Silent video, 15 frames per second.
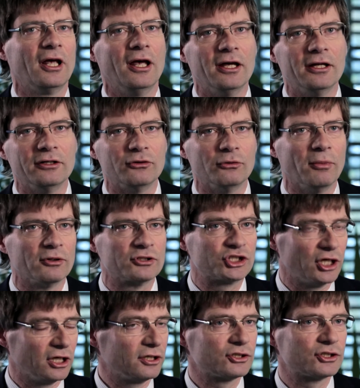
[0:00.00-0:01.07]
and about
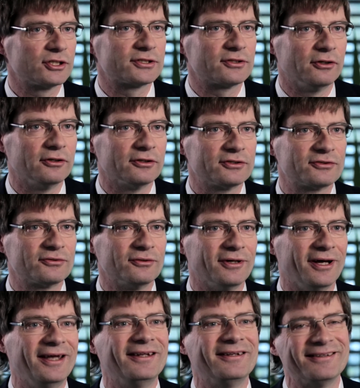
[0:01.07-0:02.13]
challenges also.
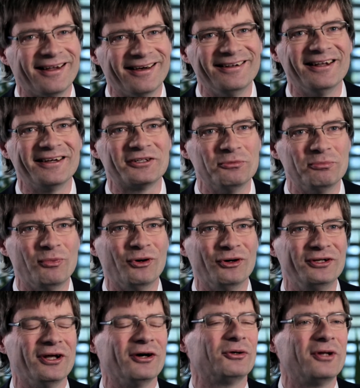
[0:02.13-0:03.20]
And I like to
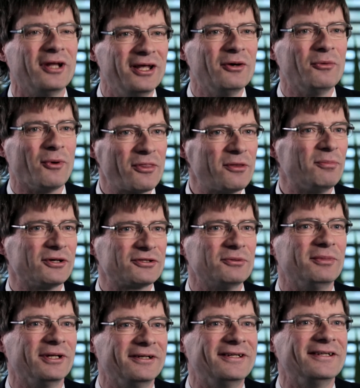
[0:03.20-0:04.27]
point out what the
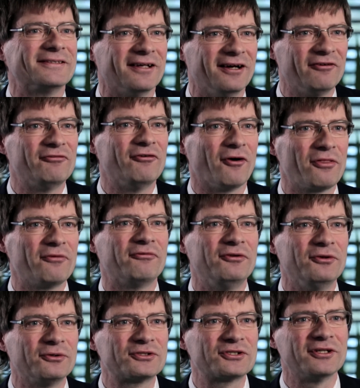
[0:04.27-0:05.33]
possibilities are for the
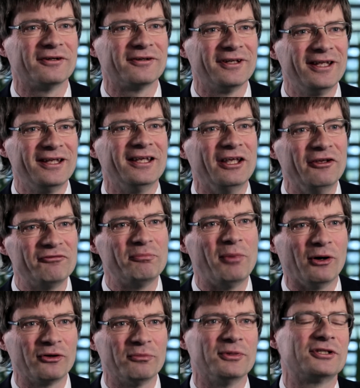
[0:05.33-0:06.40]
future if
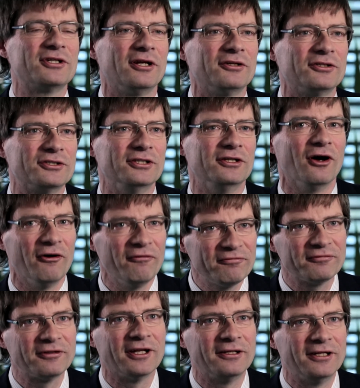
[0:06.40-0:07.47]
powder metallurgy
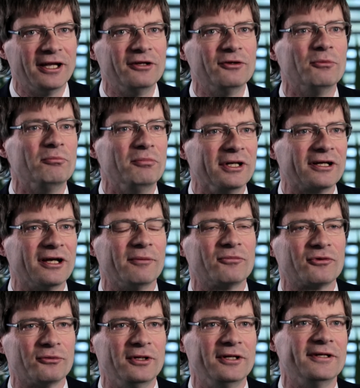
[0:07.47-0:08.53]
of titanium
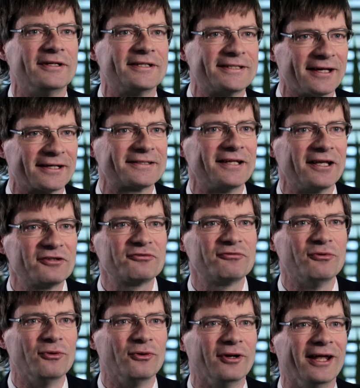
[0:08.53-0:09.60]
becomes really
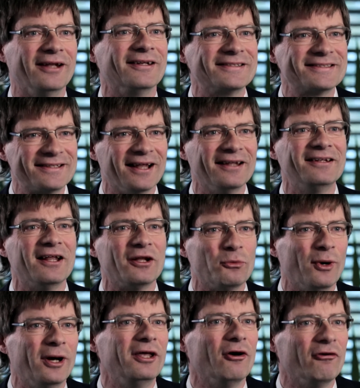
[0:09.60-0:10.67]
successful and a standard
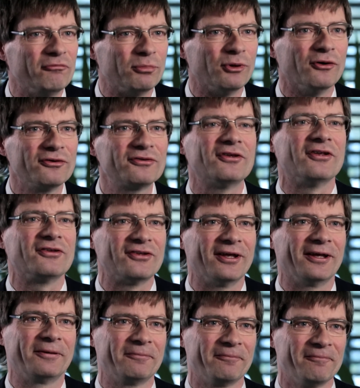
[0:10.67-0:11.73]
way of processing.